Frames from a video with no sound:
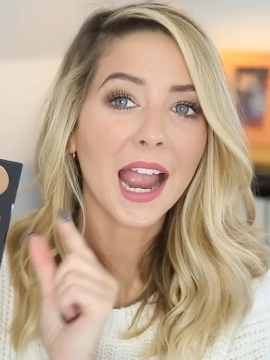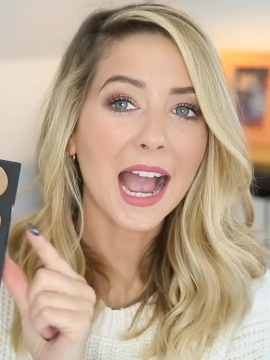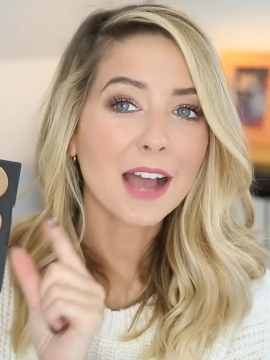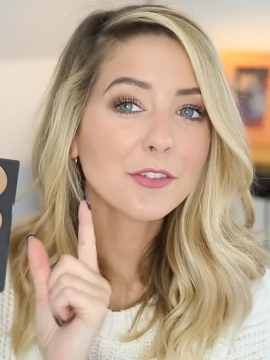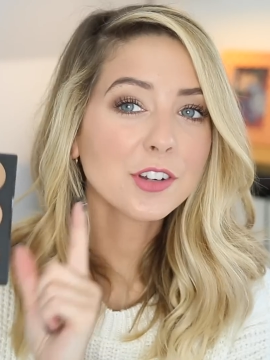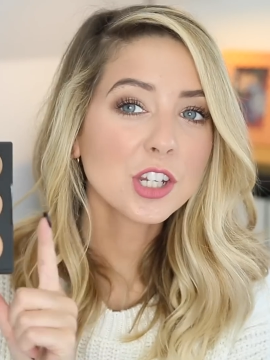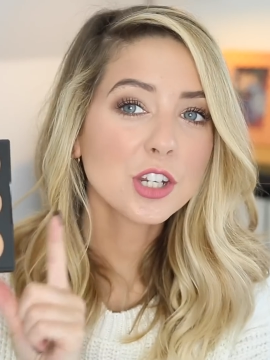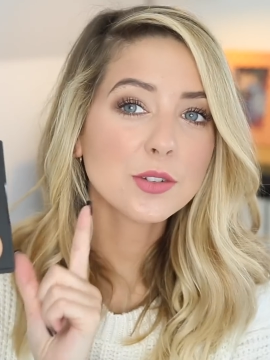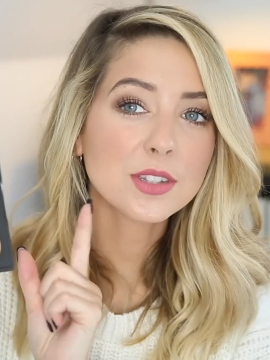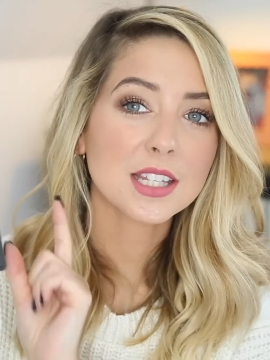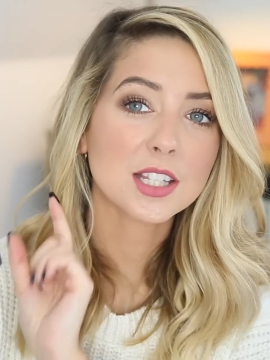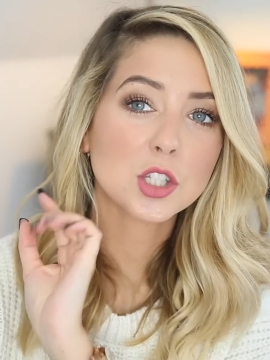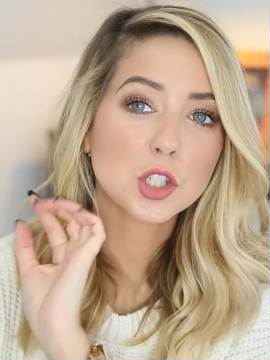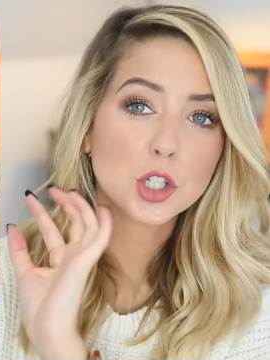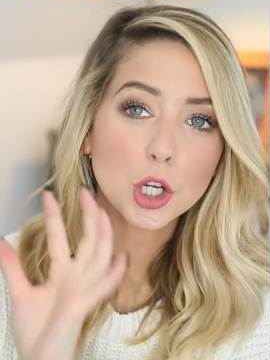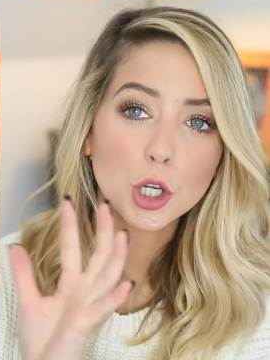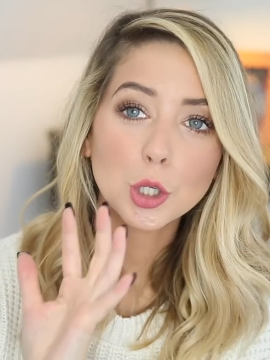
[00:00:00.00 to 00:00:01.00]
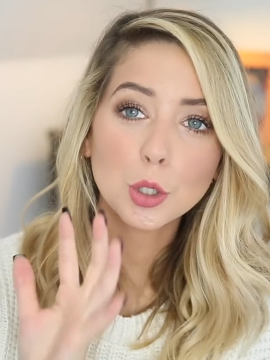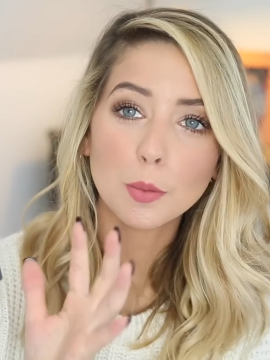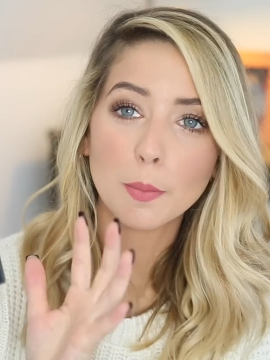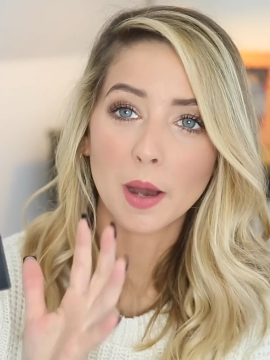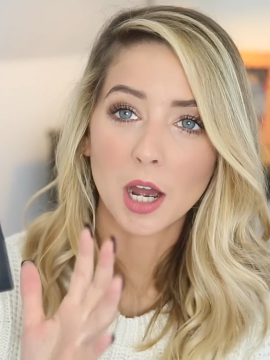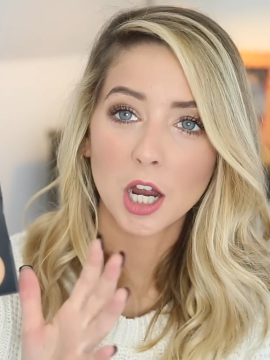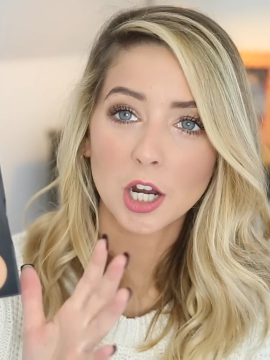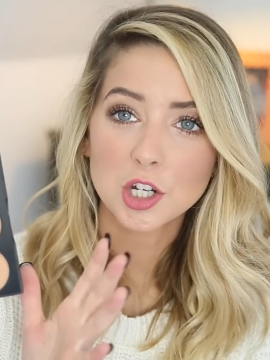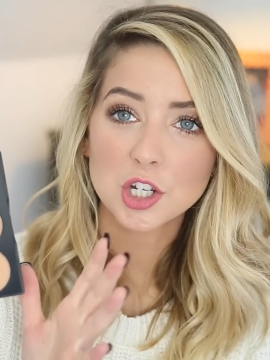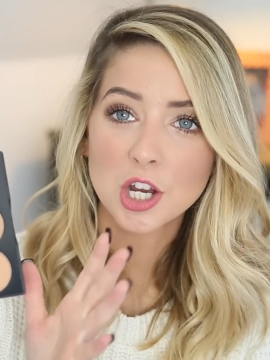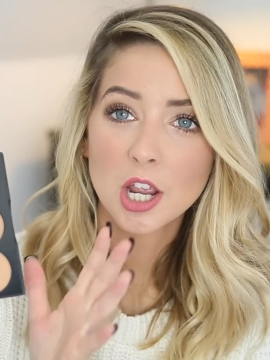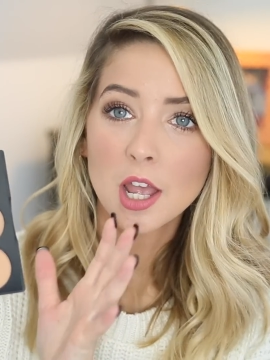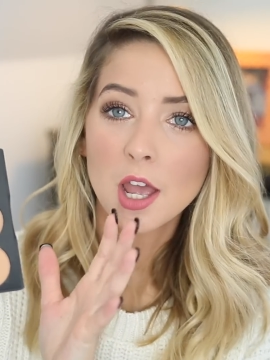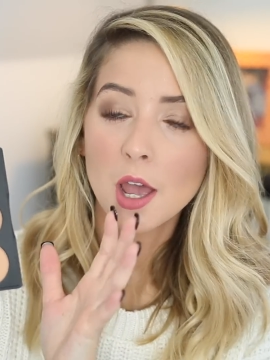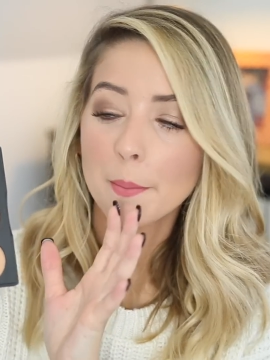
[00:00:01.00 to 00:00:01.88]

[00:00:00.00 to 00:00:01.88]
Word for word: I haven't used this too much,